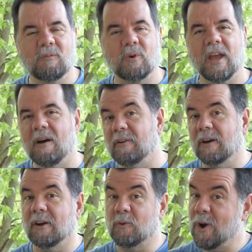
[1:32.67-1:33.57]
We have
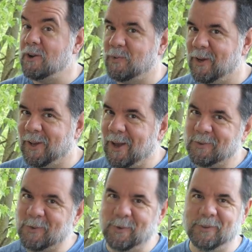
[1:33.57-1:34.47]
a graduating high
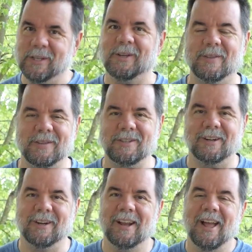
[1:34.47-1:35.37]
school senior this
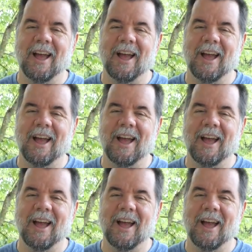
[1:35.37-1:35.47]
year.